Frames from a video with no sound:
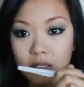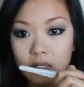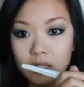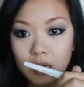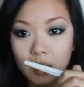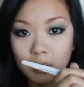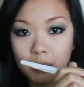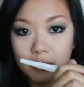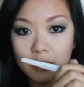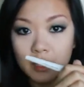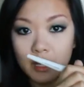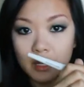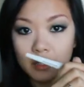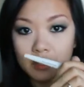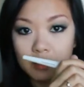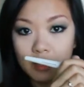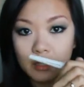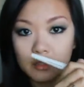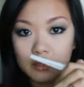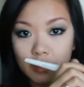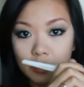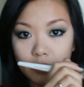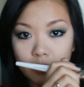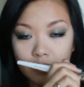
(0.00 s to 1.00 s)
Dab the
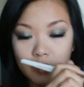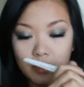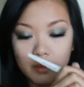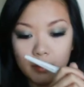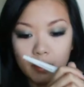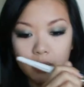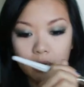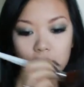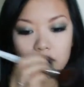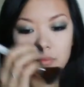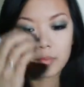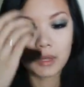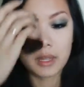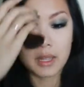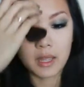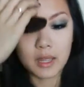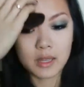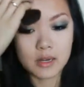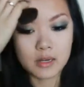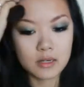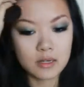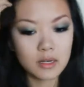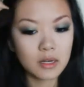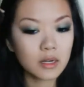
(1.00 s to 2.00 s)
excess off on the back of my
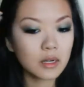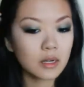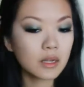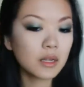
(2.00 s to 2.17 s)
hand